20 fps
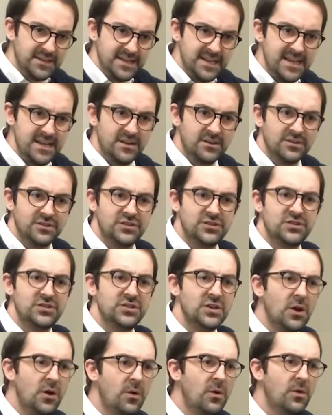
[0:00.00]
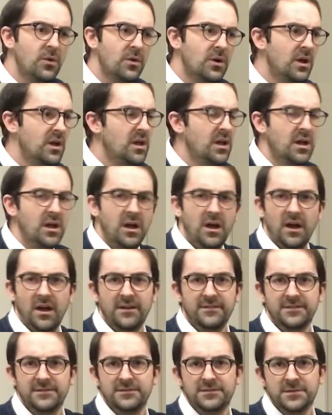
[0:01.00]
hear so
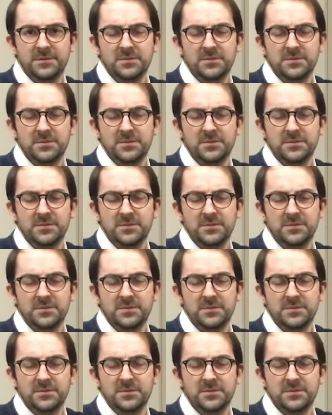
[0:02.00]
often